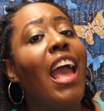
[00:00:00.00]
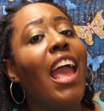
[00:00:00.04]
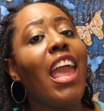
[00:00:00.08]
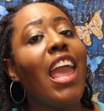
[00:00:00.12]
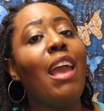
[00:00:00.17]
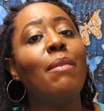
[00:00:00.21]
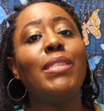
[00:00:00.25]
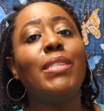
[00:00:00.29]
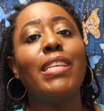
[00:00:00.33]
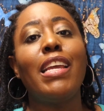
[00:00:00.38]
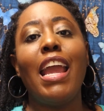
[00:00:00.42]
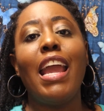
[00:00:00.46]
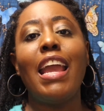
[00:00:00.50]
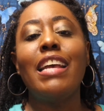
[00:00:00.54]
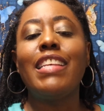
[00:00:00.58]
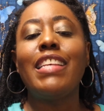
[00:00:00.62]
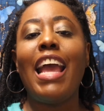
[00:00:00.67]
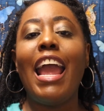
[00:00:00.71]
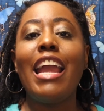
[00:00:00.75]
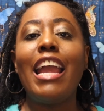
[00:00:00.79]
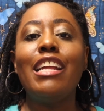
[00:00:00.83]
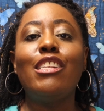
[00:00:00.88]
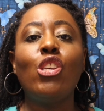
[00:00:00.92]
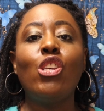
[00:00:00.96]
IPSY is
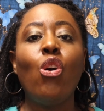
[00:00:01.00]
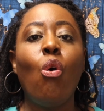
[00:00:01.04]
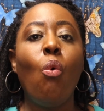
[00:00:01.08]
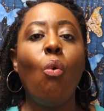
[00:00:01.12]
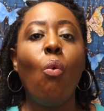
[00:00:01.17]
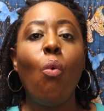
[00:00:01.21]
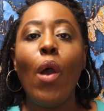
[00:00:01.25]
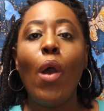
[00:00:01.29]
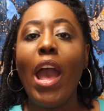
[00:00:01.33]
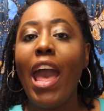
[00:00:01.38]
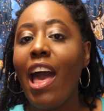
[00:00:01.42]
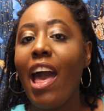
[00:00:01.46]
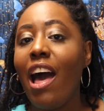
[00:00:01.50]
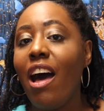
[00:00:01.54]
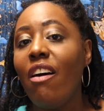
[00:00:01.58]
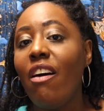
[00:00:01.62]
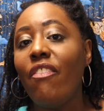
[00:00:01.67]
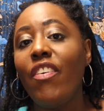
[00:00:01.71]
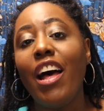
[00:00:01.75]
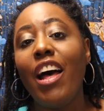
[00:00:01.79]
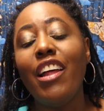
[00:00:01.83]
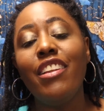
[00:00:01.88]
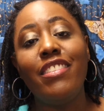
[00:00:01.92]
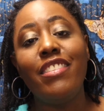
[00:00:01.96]
a
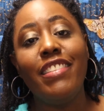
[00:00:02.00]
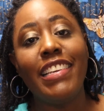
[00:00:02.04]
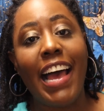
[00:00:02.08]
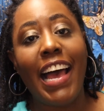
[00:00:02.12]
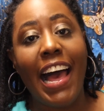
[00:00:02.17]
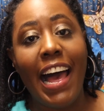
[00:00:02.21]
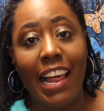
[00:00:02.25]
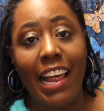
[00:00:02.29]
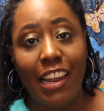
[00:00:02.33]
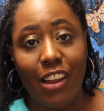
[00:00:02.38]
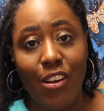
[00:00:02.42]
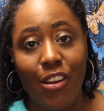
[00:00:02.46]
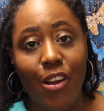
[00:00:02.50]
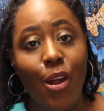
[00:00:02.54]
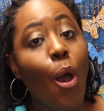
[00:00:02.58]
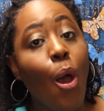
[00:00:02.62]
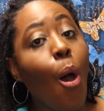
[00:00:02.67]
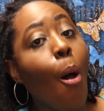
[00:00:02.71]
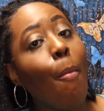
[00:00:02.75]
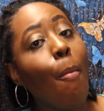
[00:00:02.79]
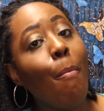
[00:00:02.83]
$12